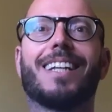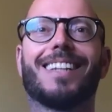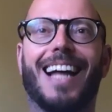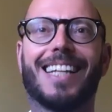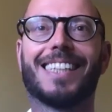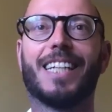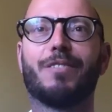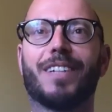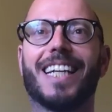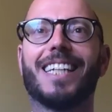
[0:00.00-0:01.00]
That
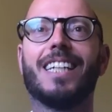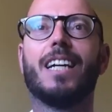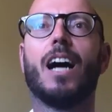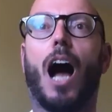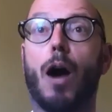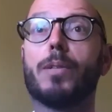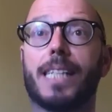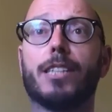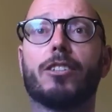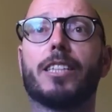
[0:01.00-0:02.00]
evening, I was
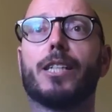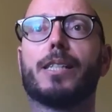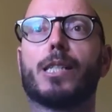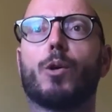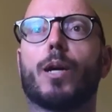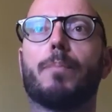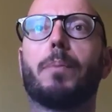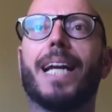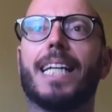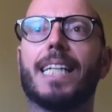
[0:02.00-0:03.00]
introduced to a
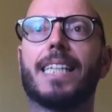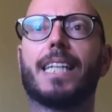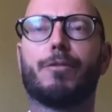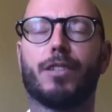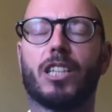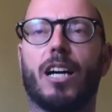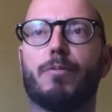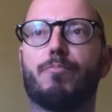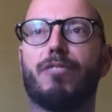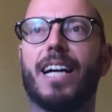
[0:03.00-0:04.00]
completely different type
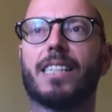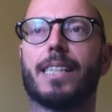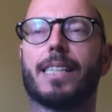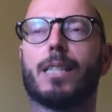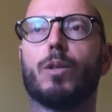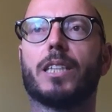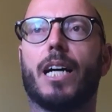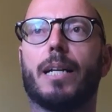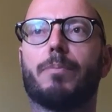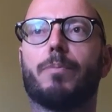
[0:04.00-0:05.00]
of practice to what
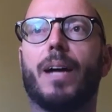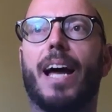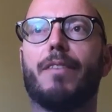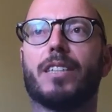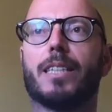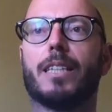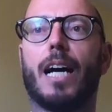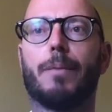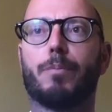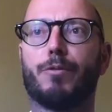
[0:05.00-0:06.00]
I'd ever
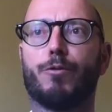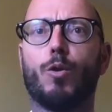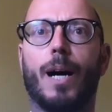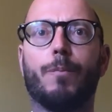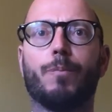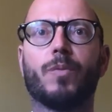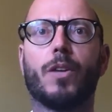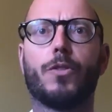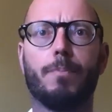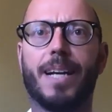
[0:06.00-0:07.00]
done before,
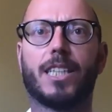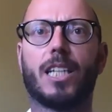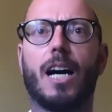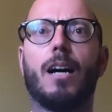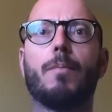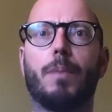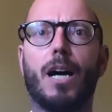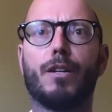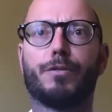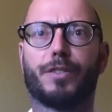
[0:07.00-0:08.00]
the Metta
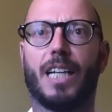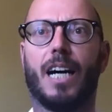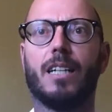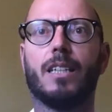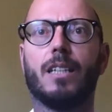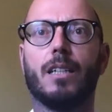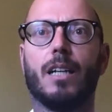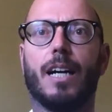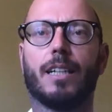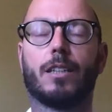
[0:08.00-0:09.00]
Bhavana.
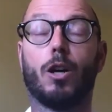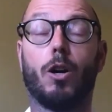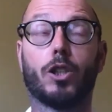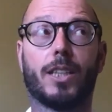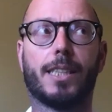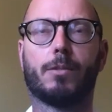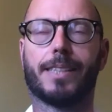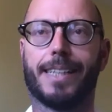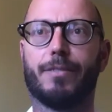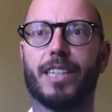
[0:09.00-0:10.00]
And gosh, this
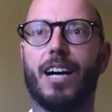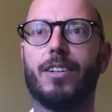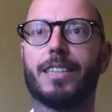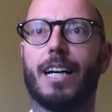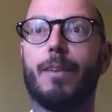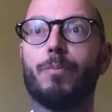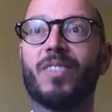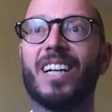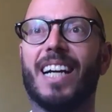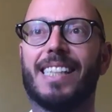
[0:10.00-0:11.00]
was even harder.
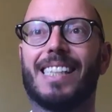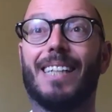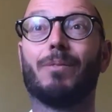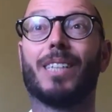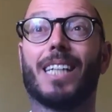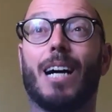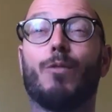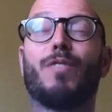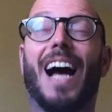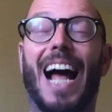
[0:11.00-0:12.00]
It seemed to go
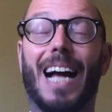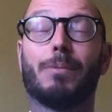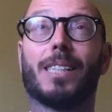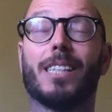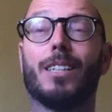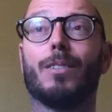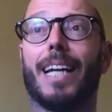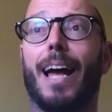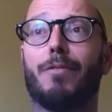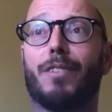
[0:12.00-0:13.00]
on for
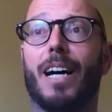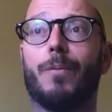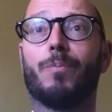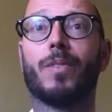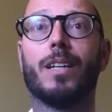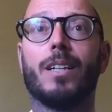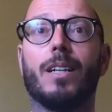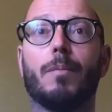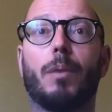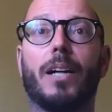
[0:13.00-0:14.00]
absolutely ever.
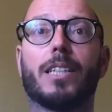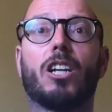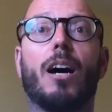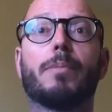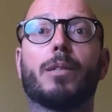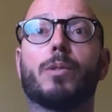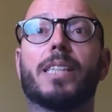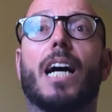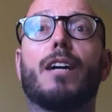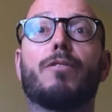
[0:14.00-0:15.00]
By the time it
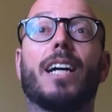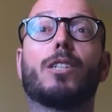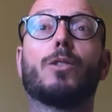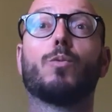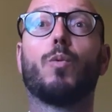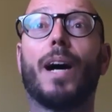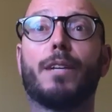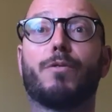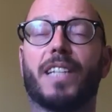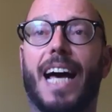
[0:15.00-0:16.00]
over, I couldn't
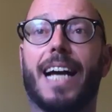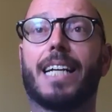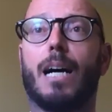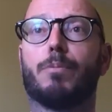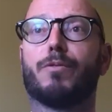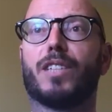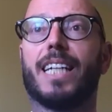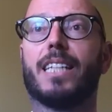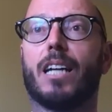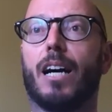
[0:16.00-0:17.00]
wait for that cup of
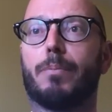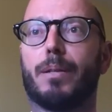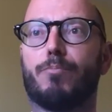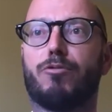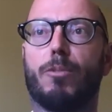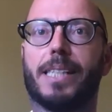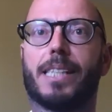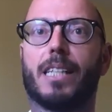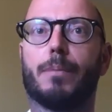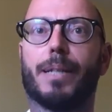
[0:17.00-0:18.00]
tea that I'd been
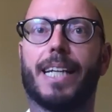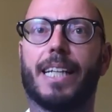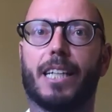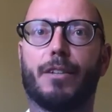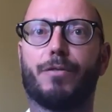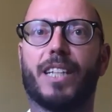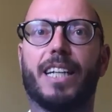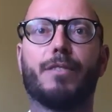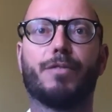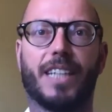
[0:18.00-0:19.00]
promised at the beginning of the
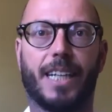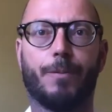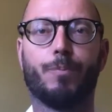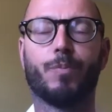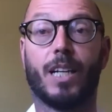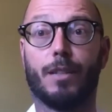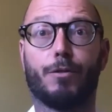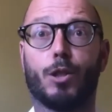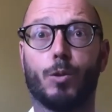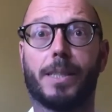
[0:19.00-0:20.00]
evening. And
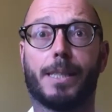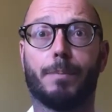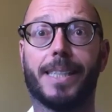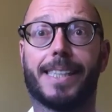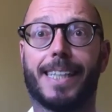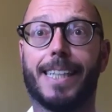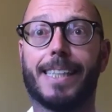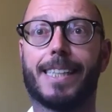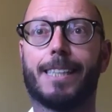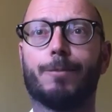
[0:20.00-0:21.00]
of course, the
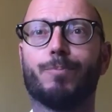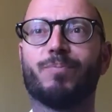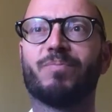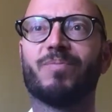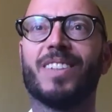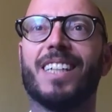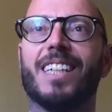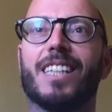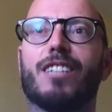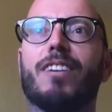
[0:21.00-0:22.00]
biscuits.
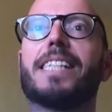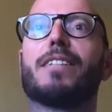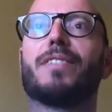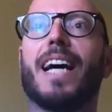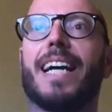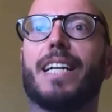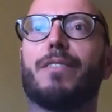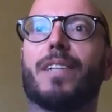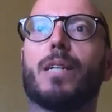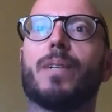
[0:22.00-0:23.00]
The rest of that
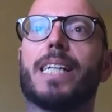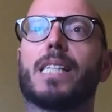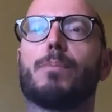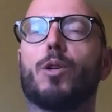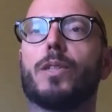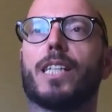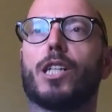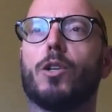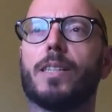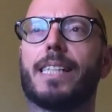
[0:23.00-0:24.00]
evening, we explored the
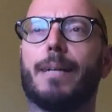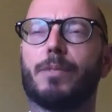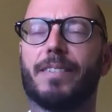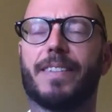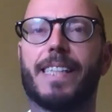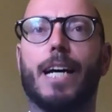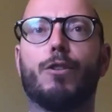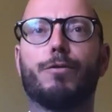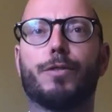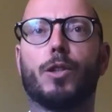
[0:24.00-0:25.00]
concept of
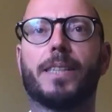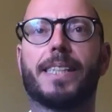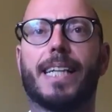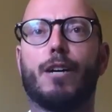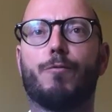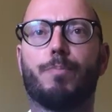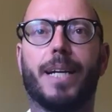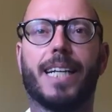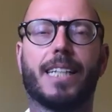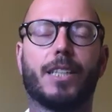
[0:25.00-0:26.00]
self, non-self,
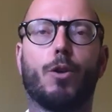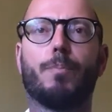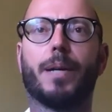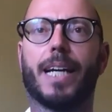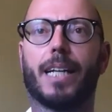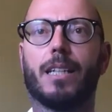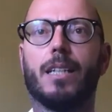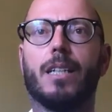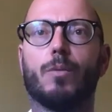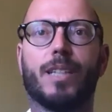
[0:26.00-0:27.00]
being and non-being,
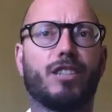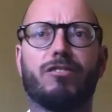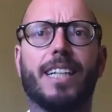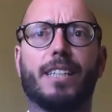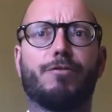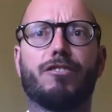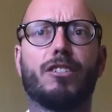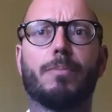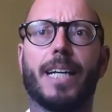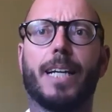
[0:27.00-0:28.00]
which really
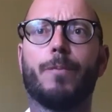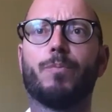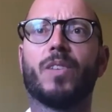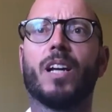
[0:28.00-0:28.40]
threw me.